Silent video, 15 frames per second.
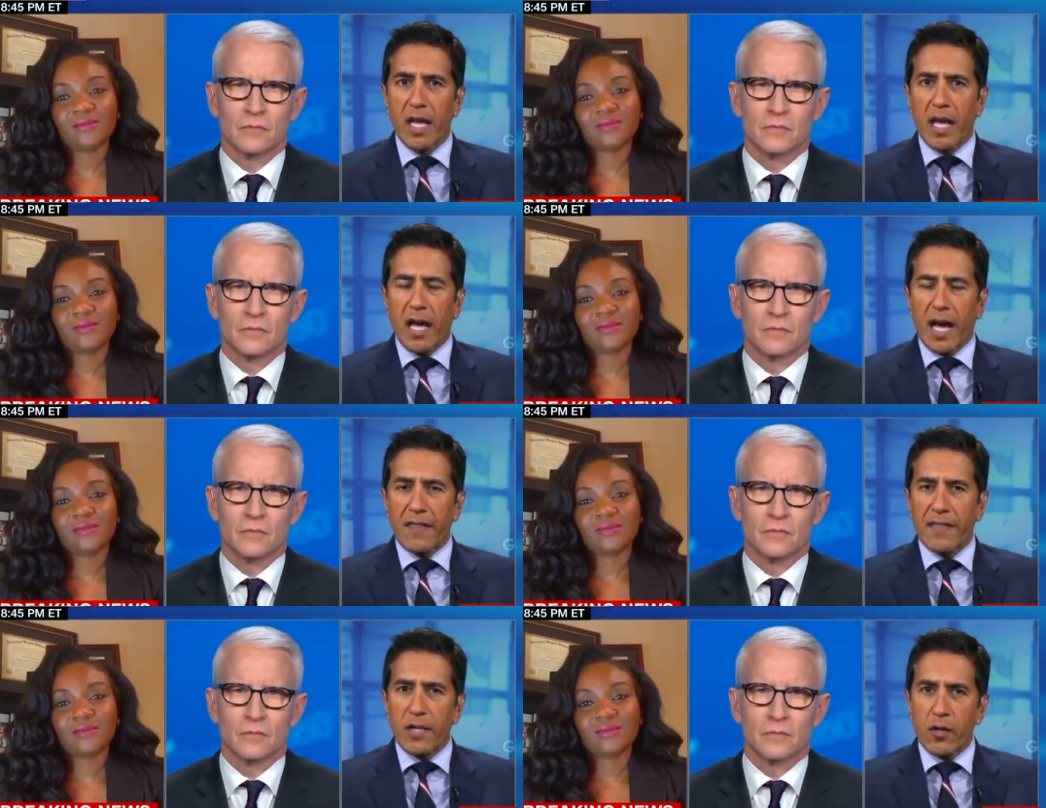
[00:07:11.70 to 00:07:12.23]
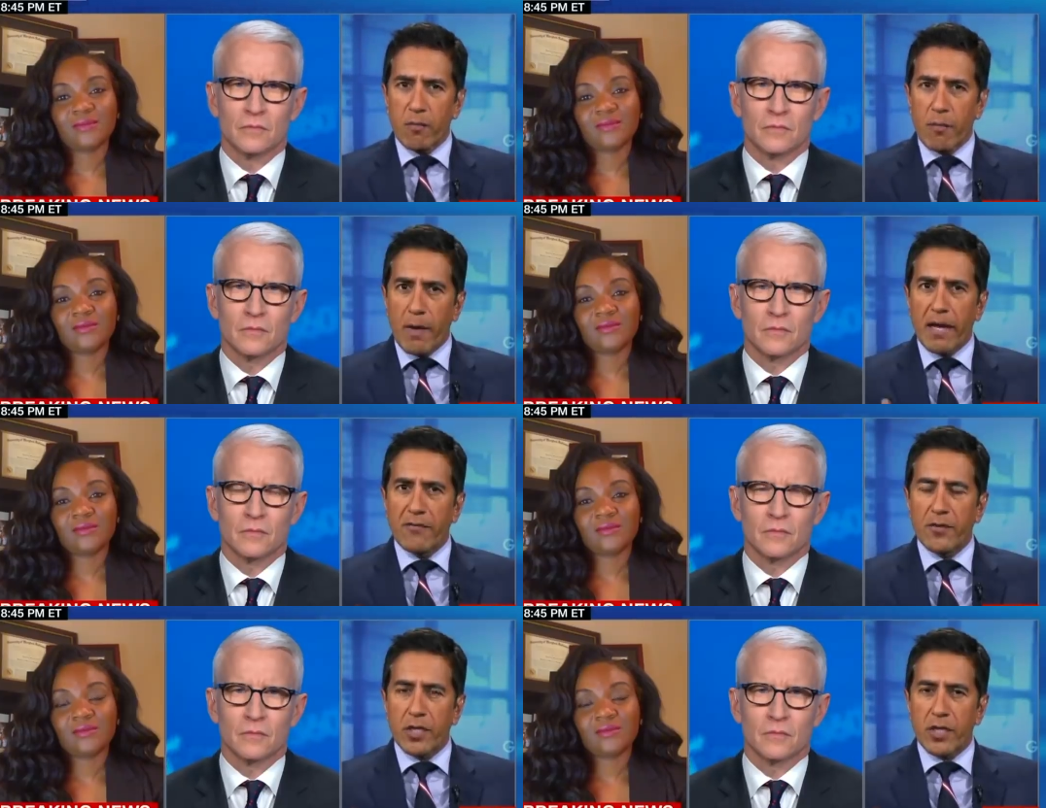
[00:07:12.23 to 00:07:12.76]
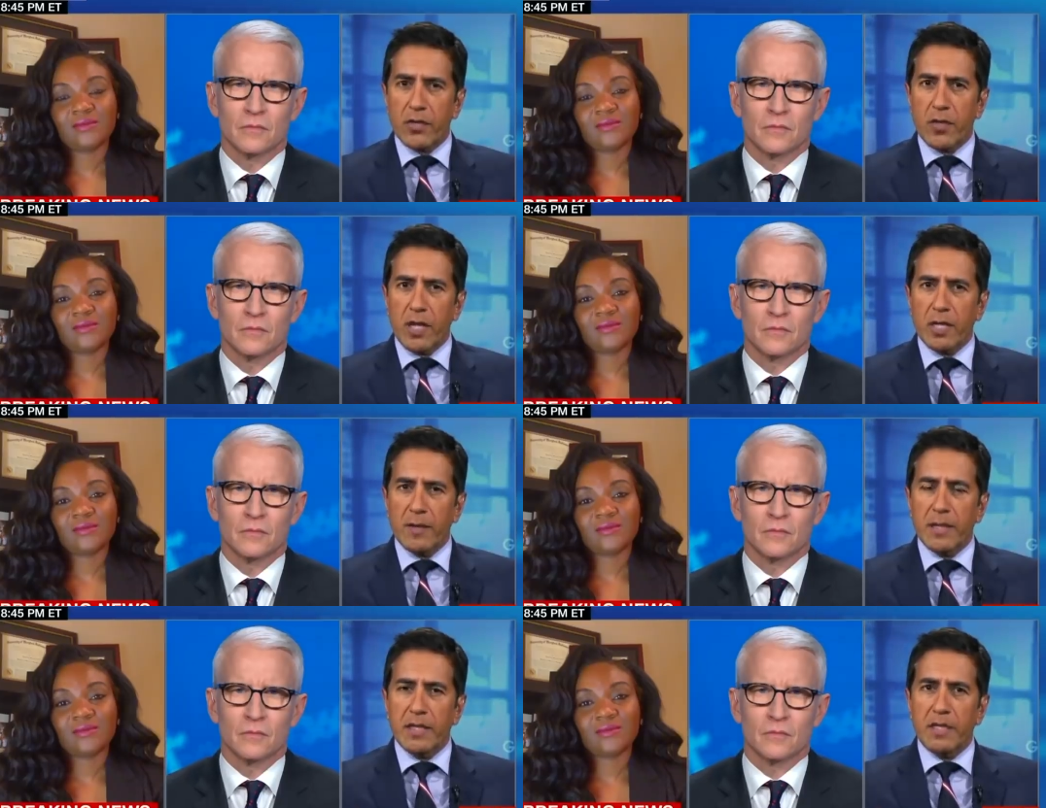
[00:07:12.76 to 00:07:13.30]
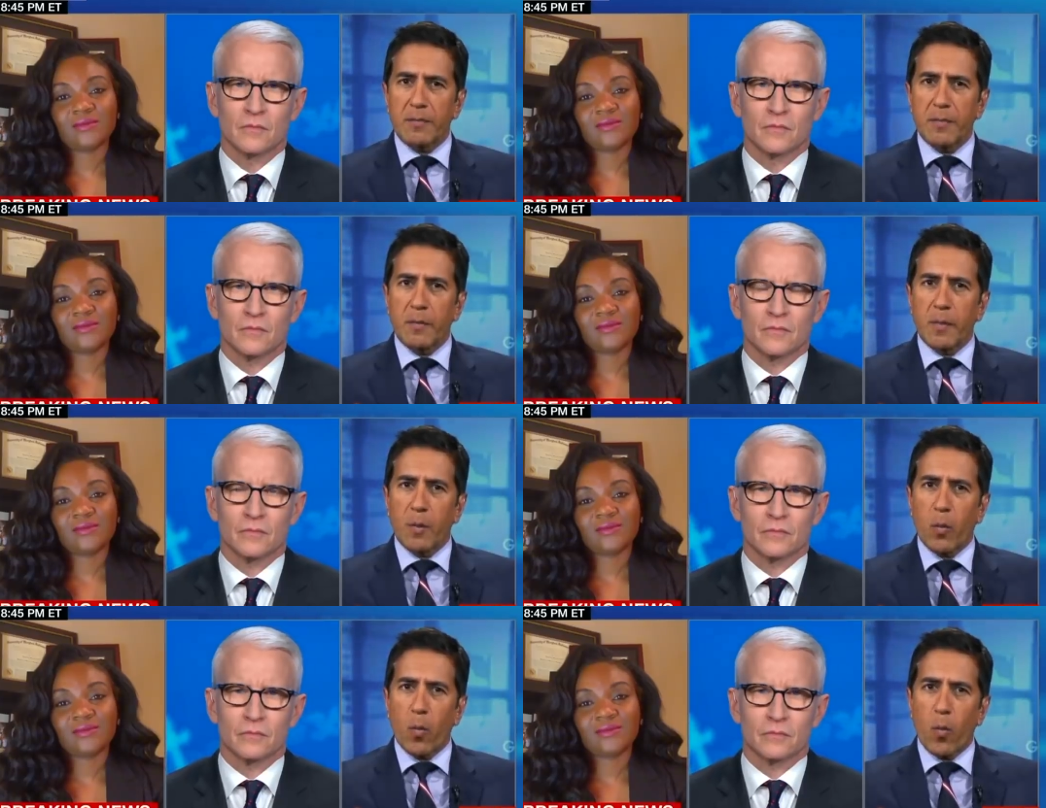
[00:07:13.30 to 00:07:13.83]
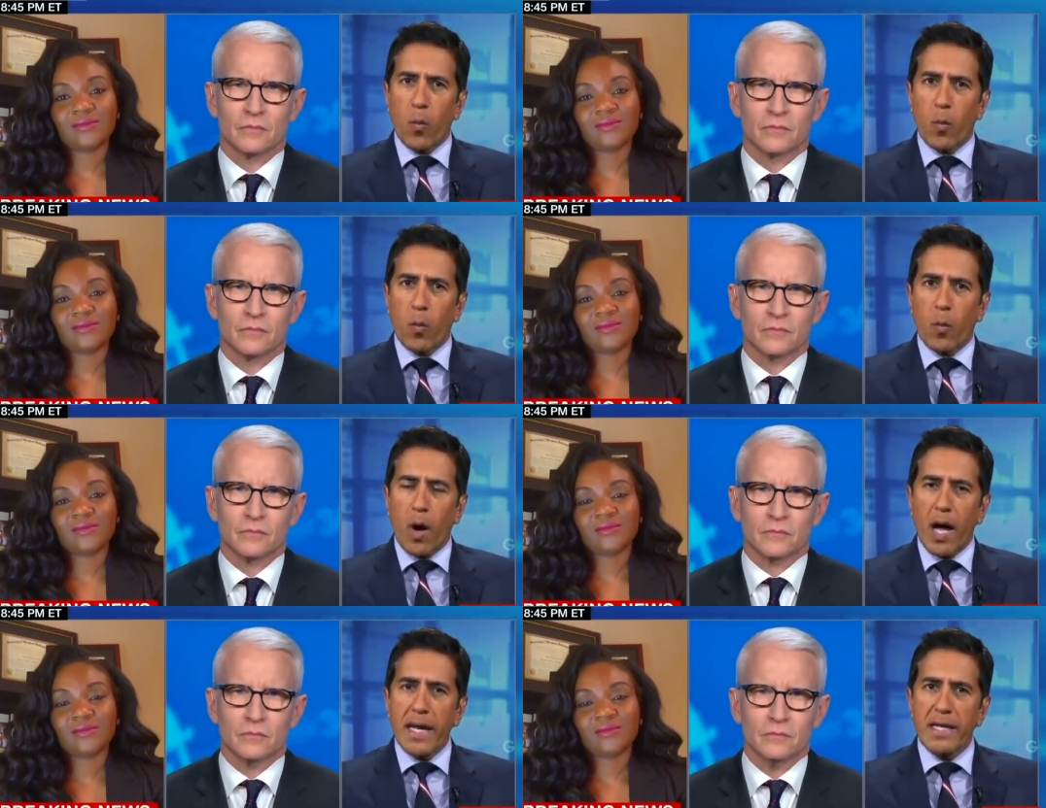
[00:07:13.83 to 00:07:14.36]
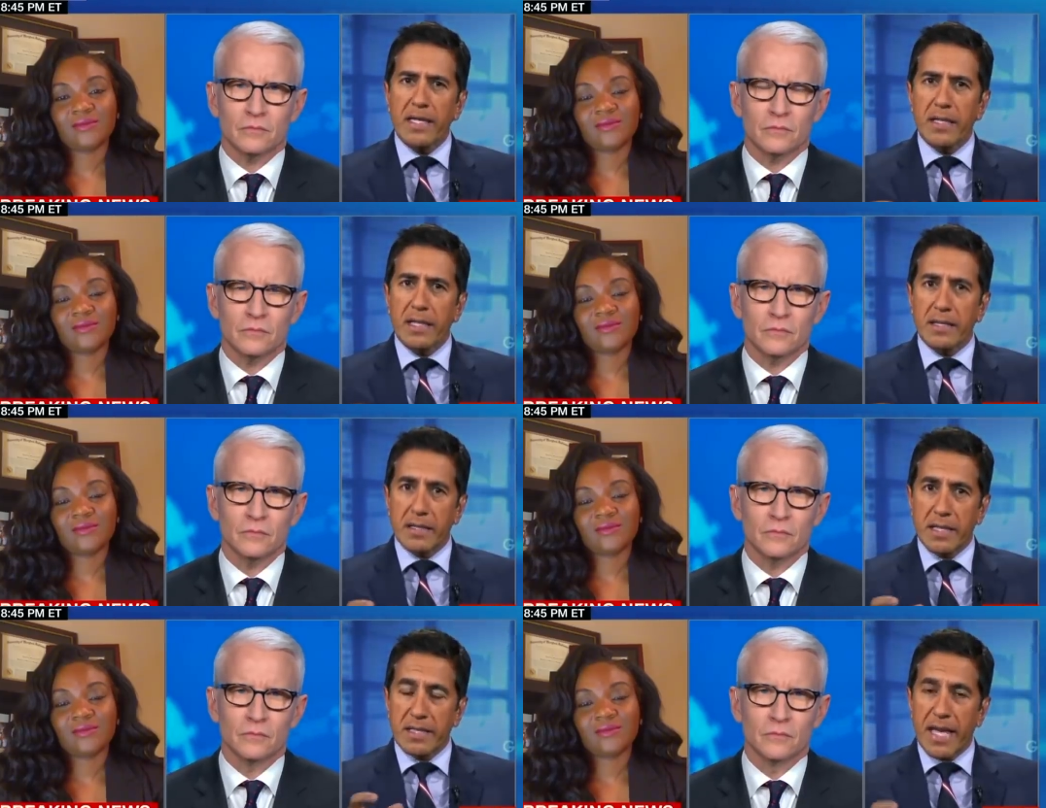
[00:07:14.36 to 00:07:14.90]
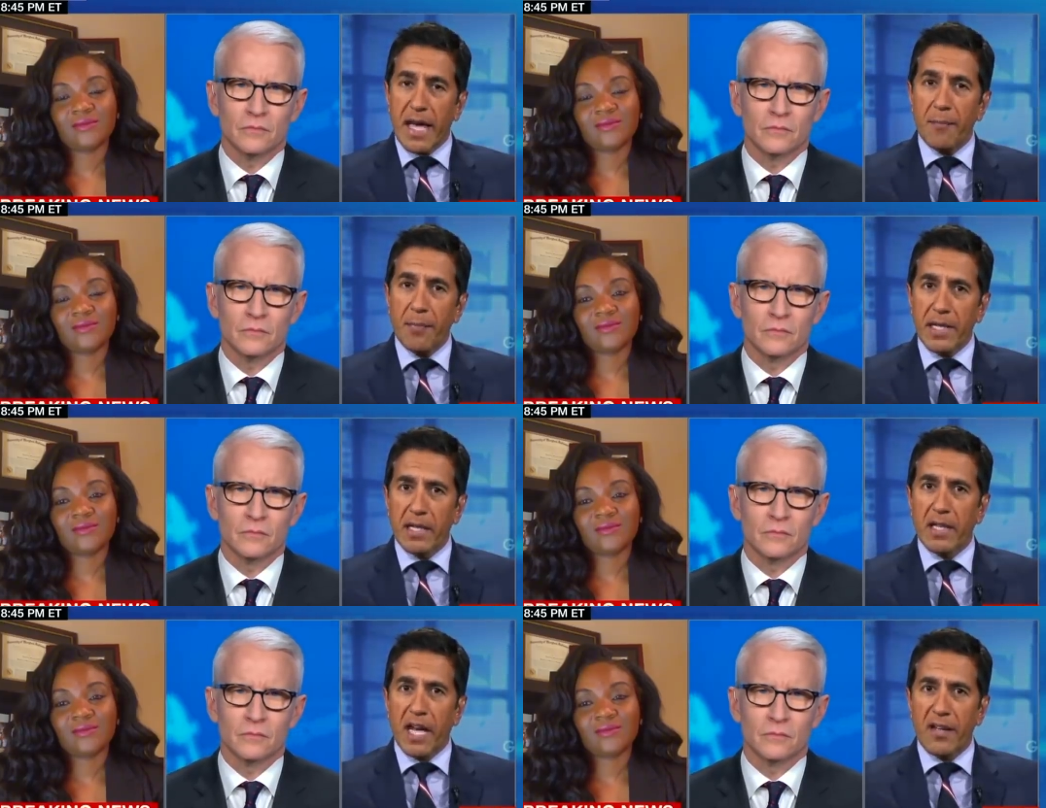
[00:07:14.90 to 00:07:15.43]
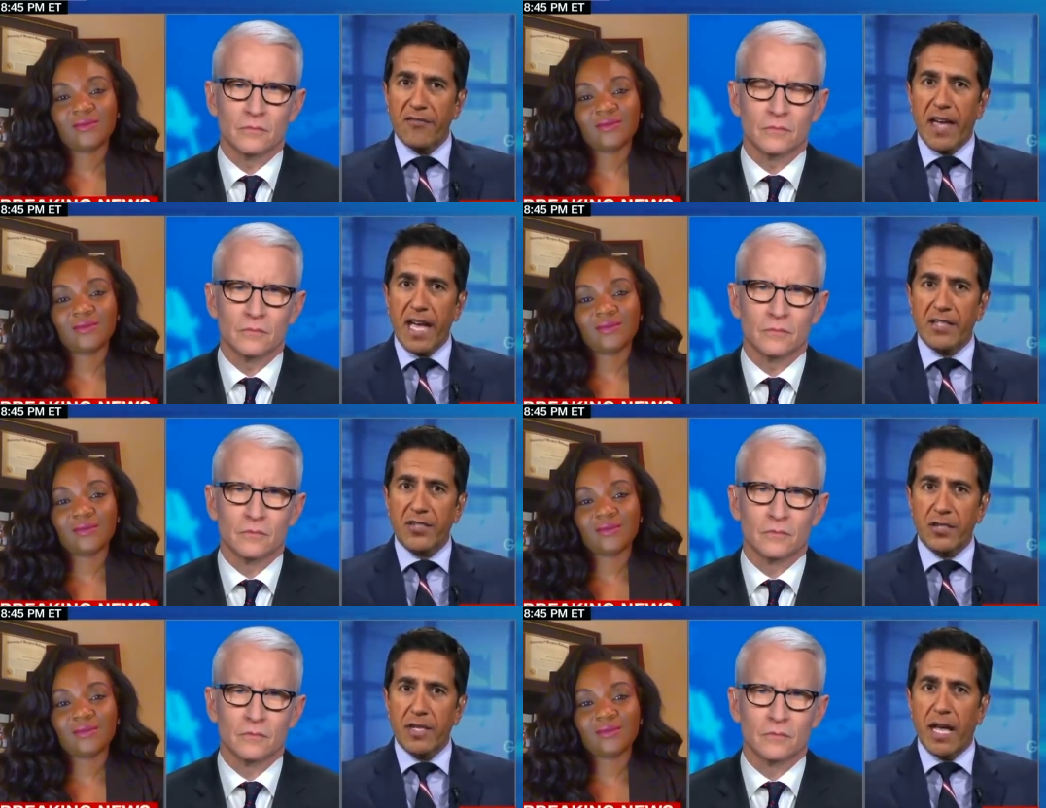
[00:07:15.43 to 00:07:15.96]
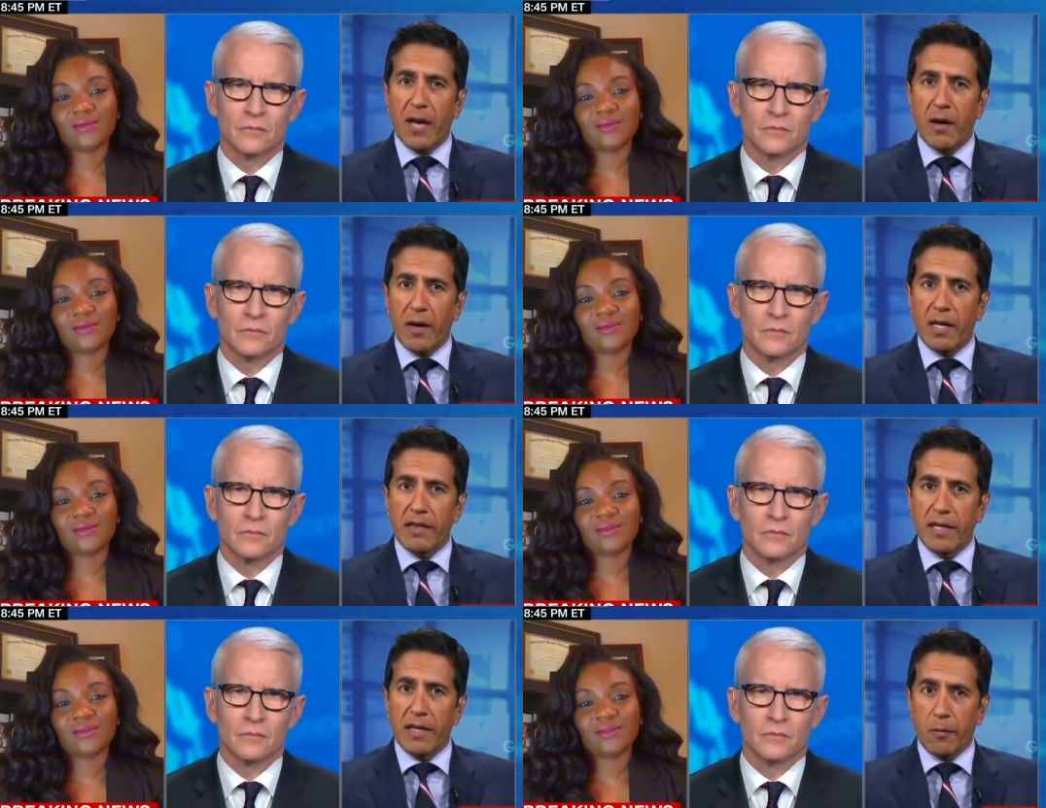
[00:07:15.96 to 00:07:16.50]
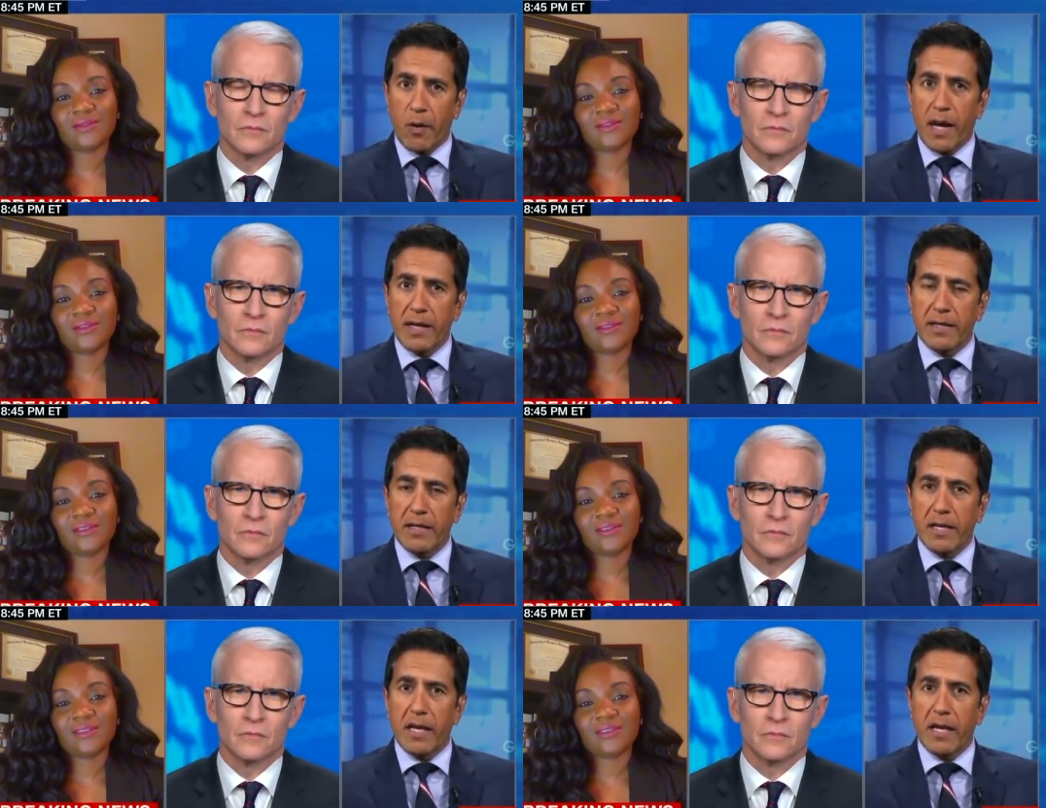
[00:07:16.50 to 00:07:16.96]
Speaker 1: I think you may have just talked about this, but but why it's it's happening a lot faster now? I think right.